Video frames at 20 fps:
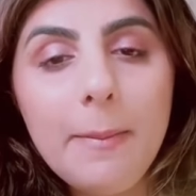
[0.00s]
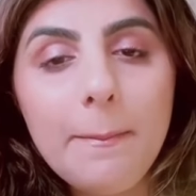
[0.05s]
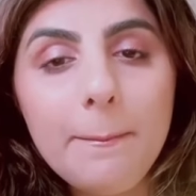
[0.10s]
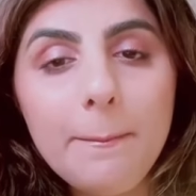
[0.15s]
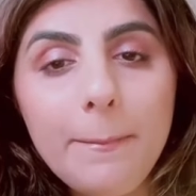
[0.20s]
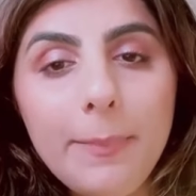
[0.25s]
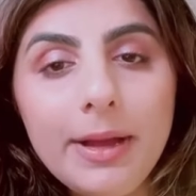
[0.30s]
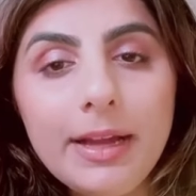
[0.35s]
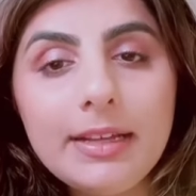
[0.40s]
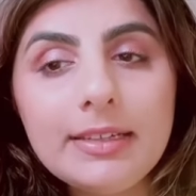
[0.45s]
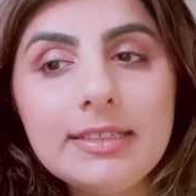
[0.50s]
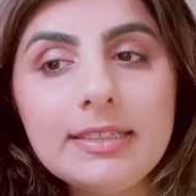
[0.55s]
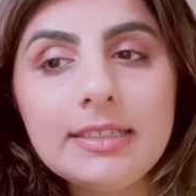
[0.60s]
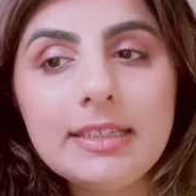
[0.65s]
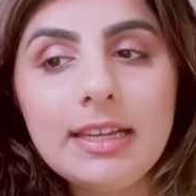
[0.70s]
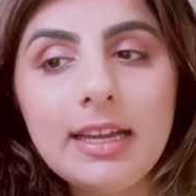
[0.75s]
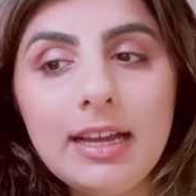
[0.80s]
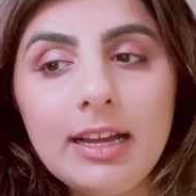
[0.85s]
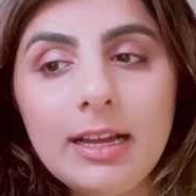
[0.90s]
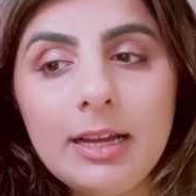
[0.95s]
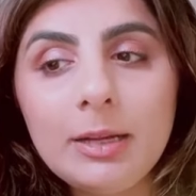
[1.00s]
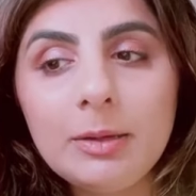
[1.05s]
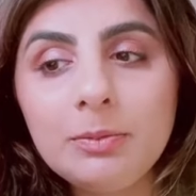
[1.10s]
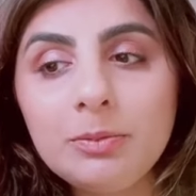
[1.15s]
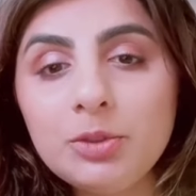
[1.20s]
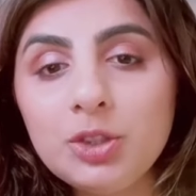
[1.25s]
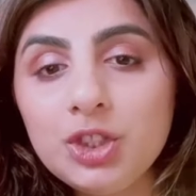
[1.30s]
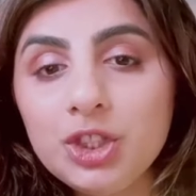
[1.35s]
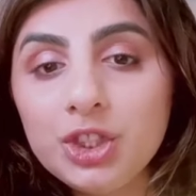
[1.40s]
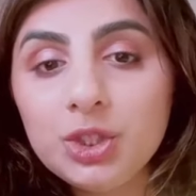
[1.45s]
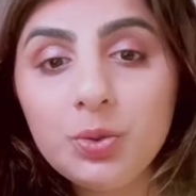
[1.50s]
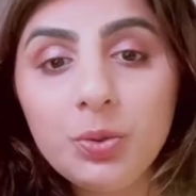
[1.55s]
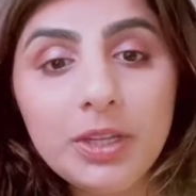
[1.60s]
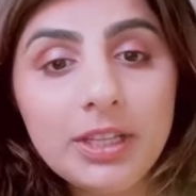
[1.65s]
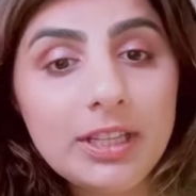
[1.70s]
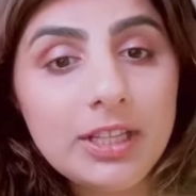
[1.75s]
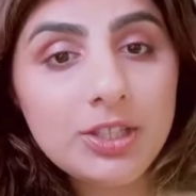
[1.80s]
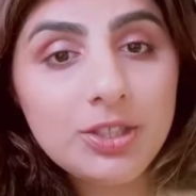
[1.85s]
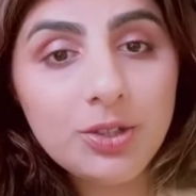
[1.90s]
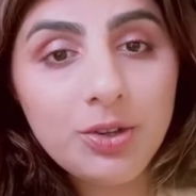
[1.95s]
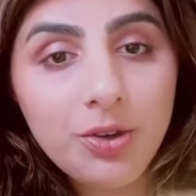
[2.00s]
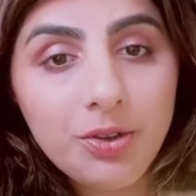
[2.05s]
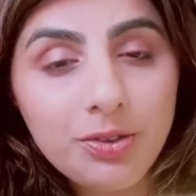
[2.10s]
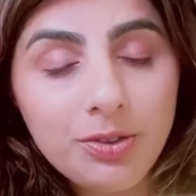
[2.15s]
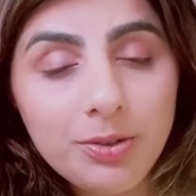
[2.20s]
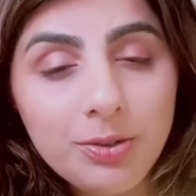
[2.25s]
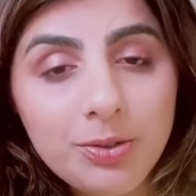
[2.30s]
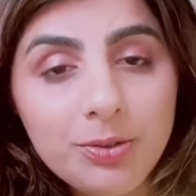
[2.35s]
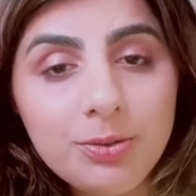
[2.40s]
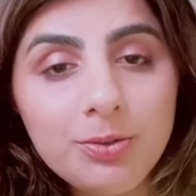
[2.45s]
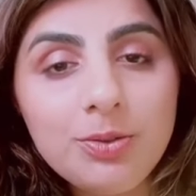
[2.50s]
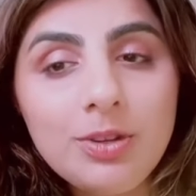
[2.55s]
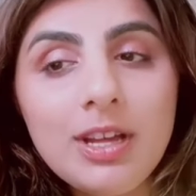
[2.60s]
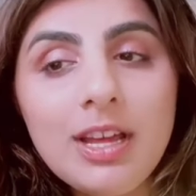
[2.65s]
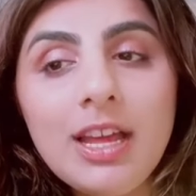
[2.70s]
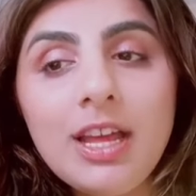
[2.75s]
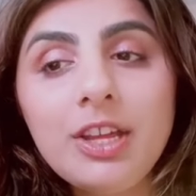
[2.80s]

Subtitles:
But just quickly to go through,